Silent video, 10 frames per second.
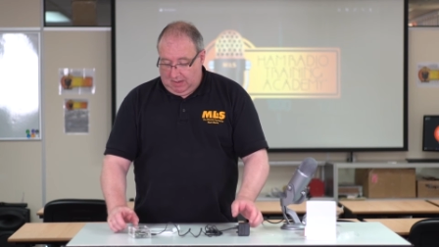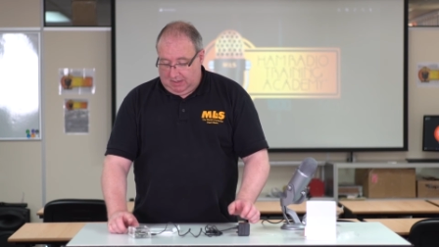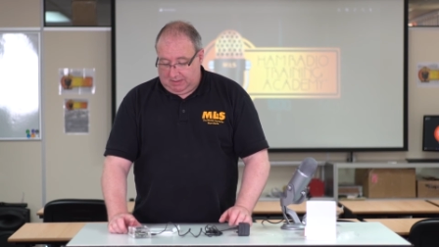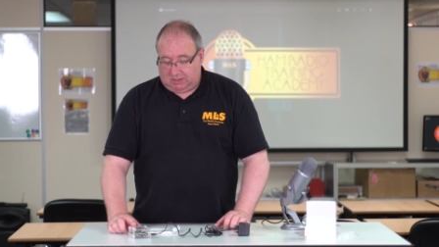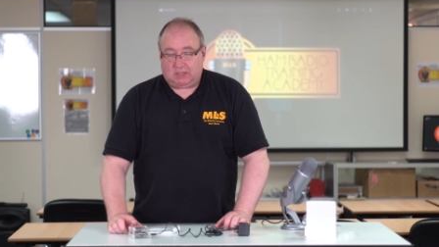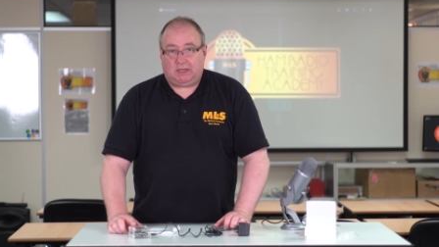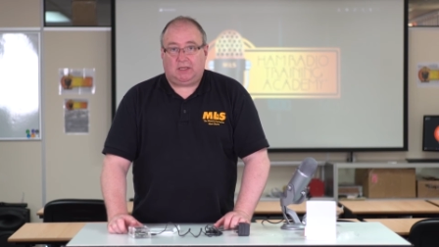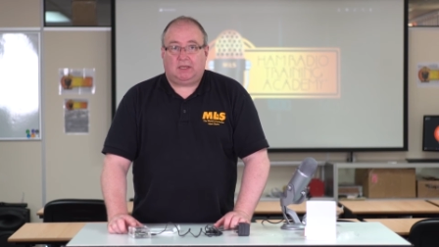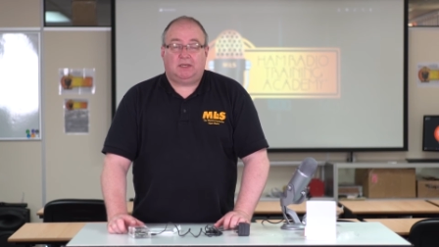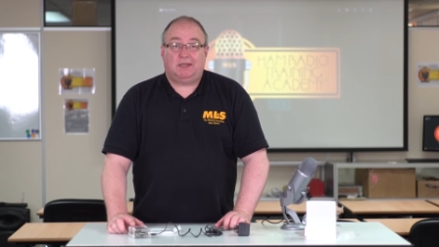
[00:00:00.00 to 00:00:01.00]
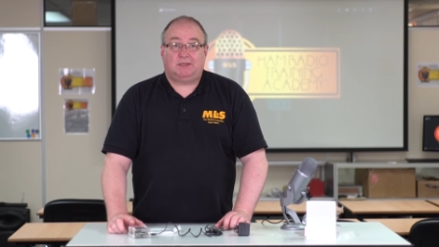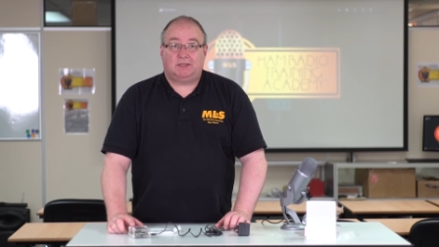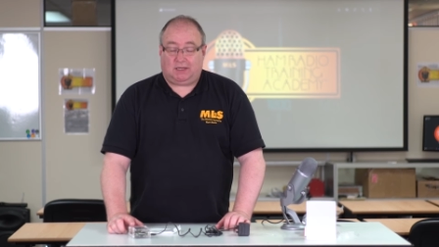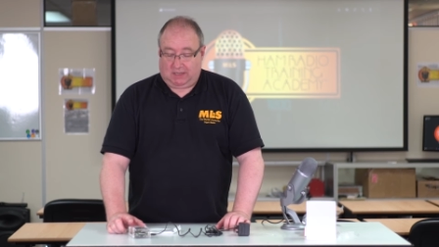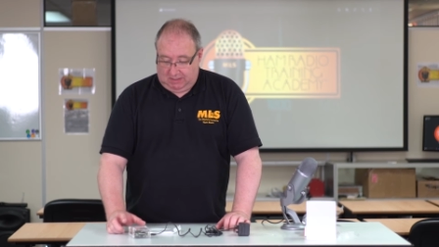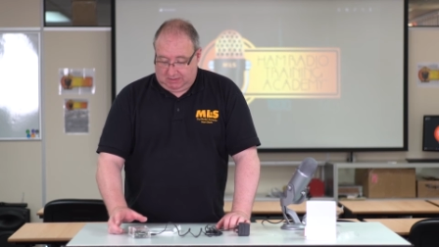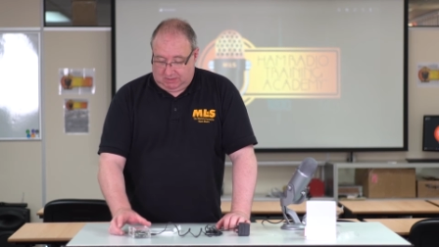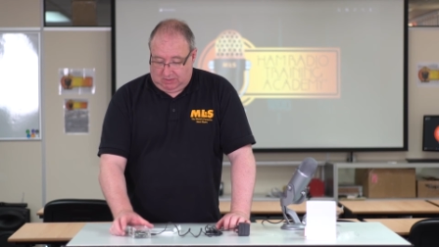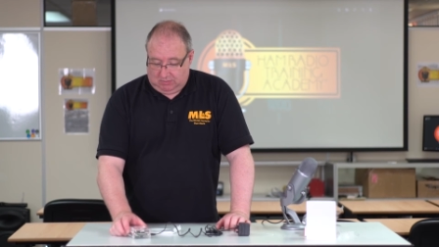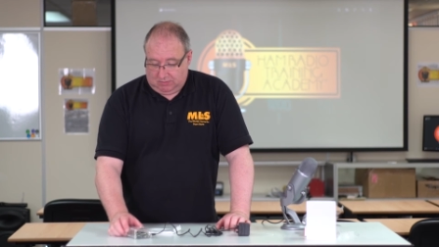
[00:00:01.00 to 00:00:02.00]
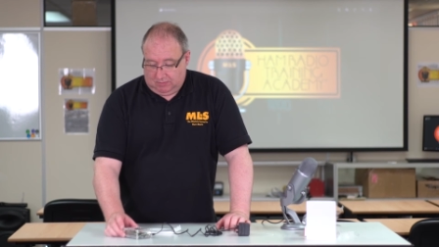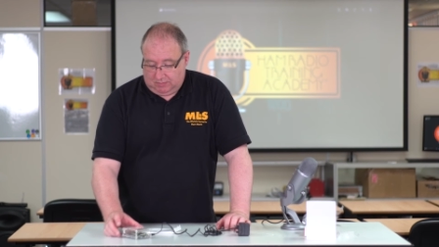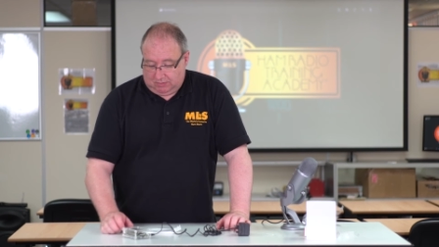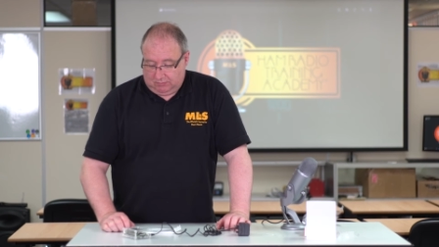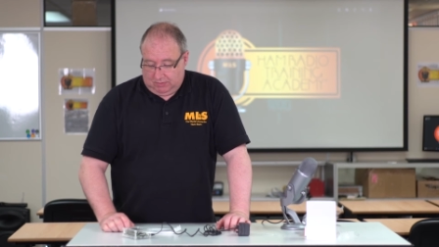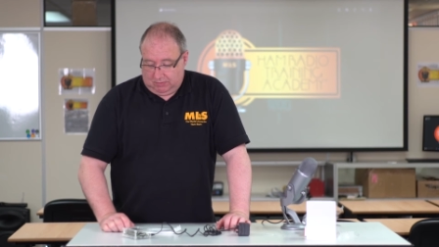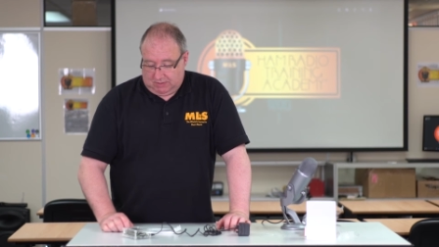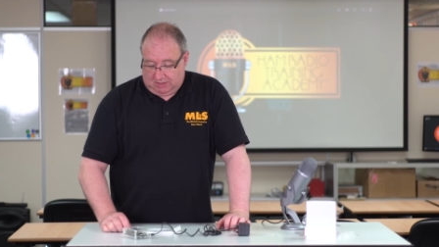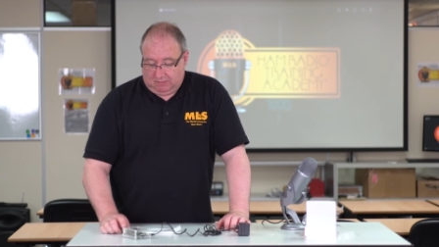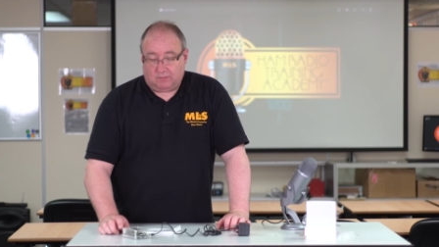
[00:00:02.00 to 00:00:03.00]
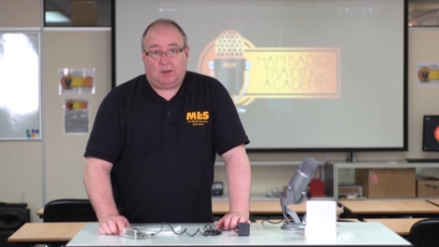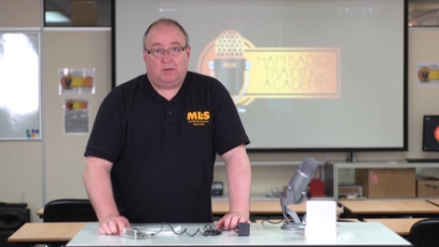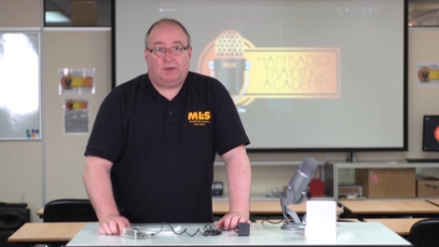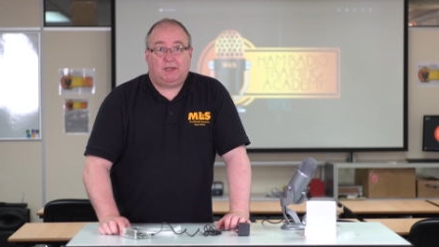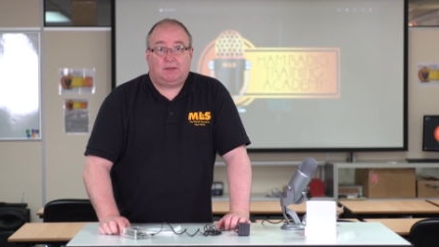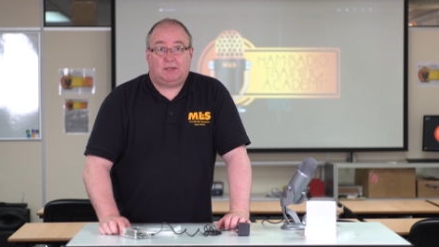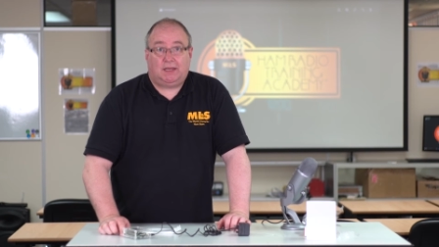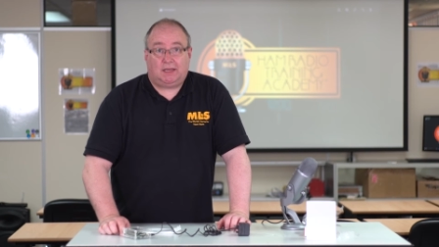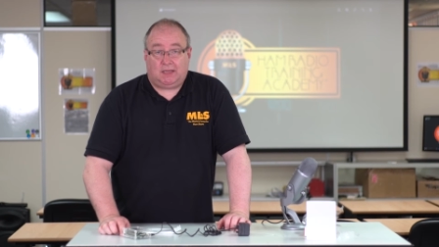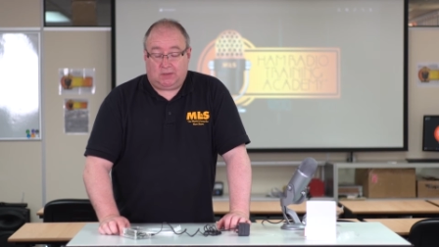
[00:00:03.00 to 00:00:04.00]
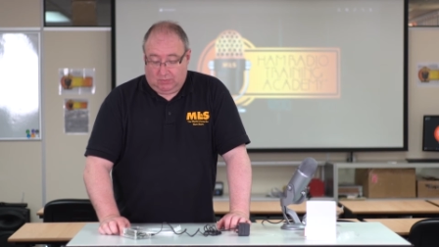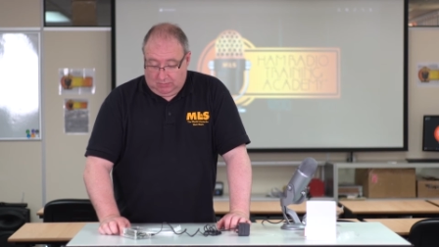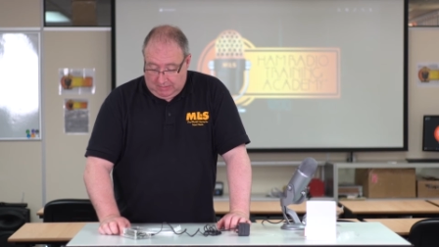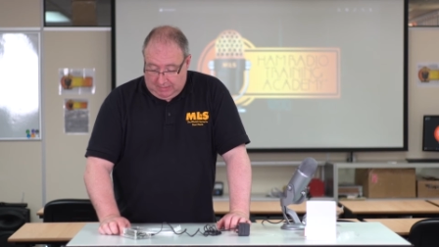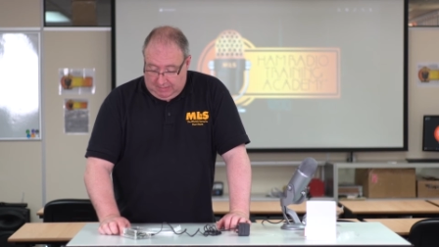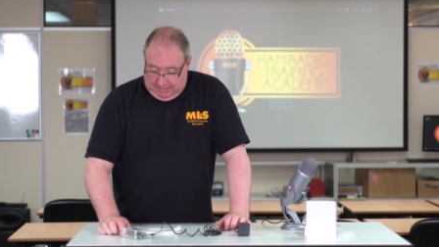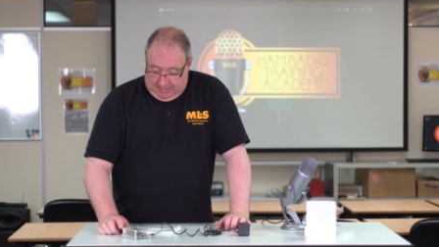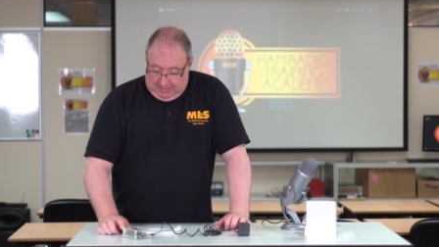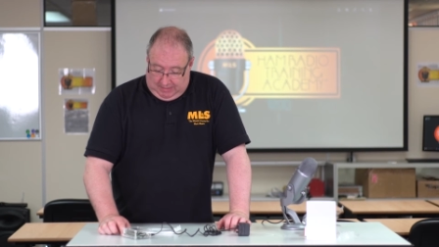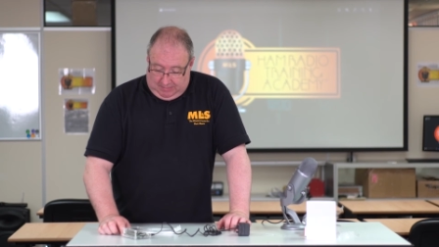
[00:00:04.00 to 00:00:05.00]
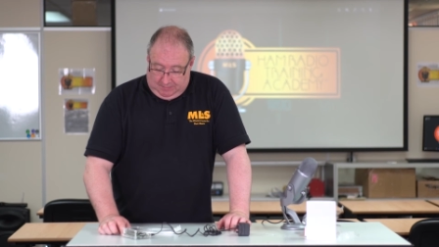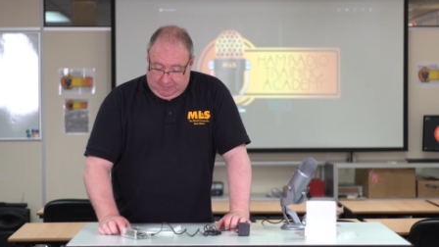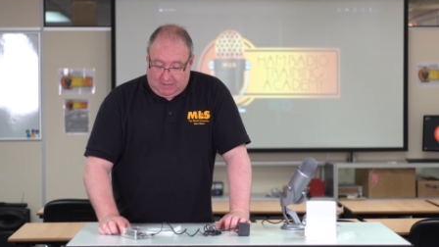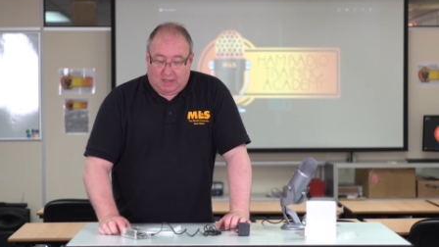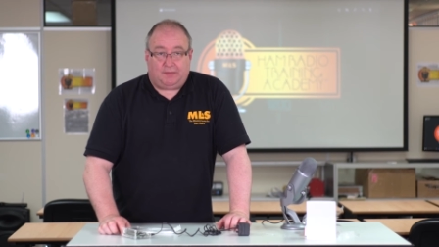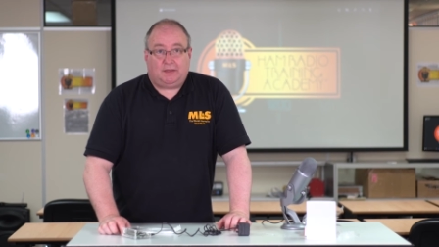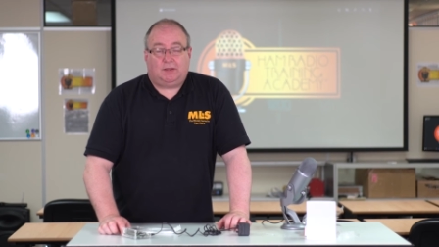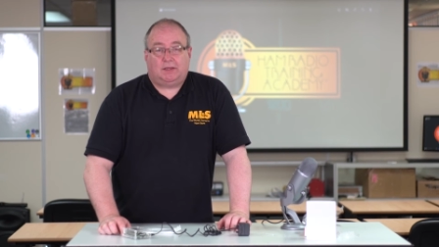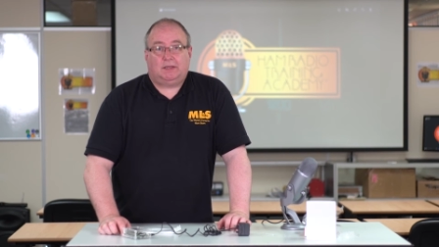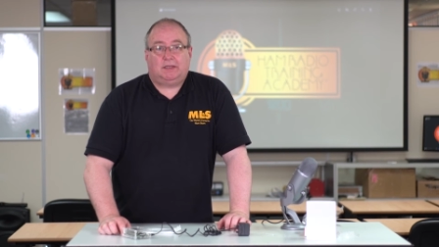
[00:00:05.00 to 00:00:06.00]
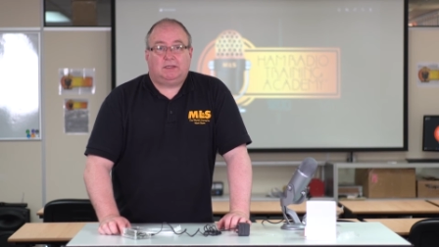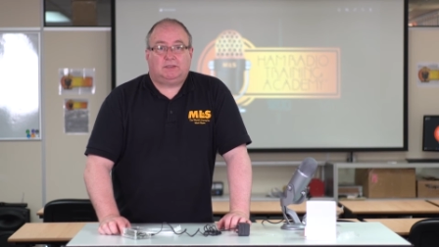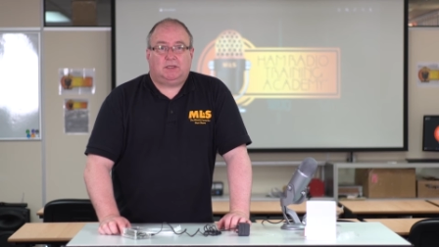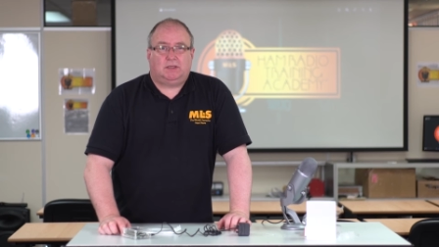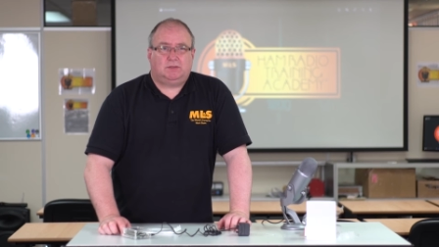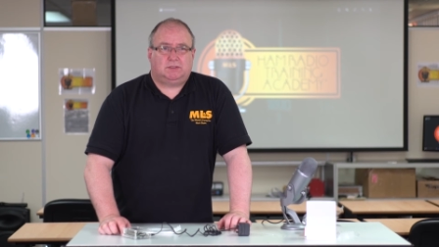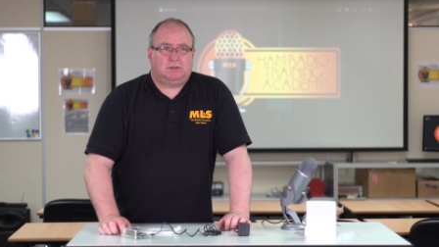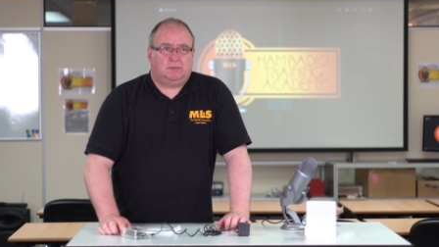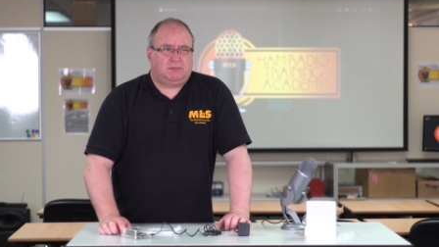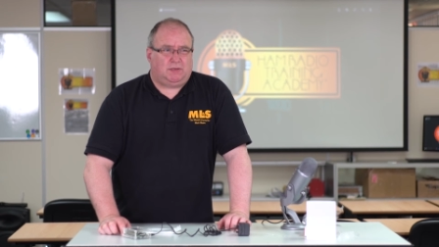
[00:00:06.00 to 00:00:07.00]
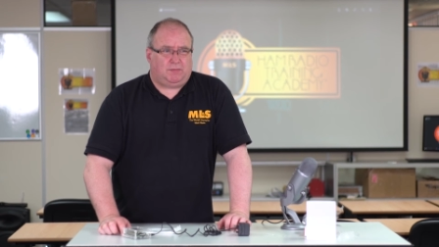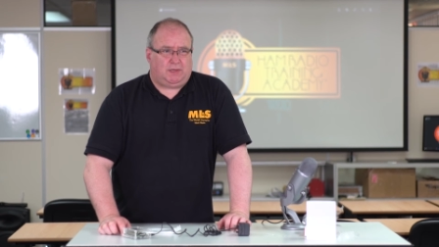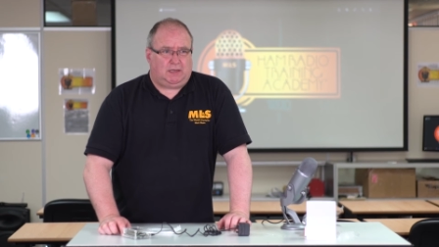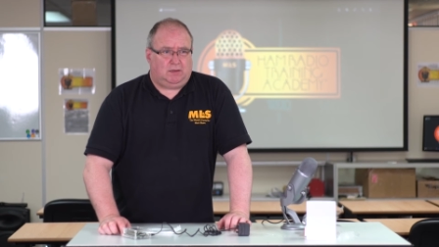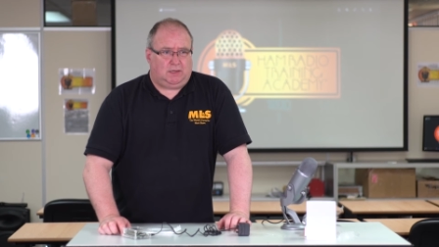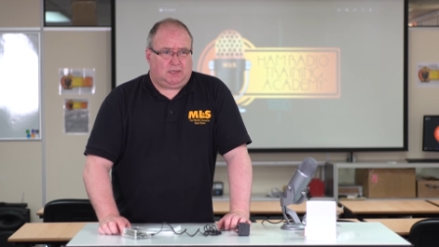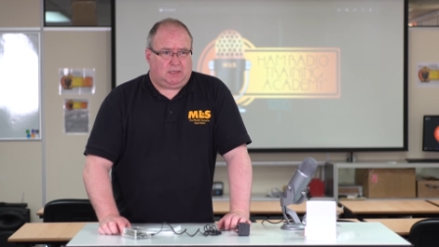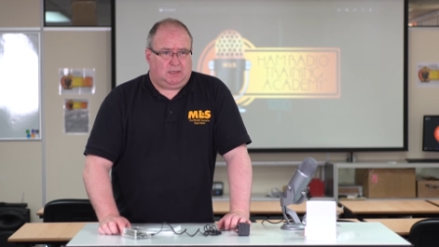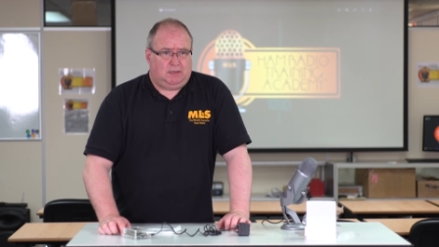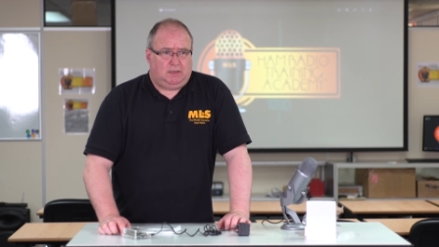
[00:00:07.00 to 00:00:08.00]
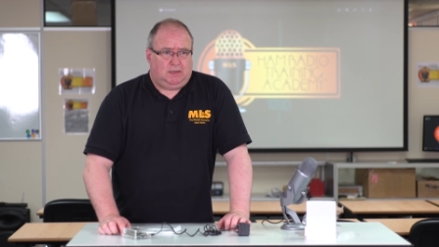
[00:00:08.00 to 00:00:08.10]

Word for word: Initially, you're going to need to connect this to your, your router via an Ethernet cable, um, and then you're going to need to use sort um, of something like a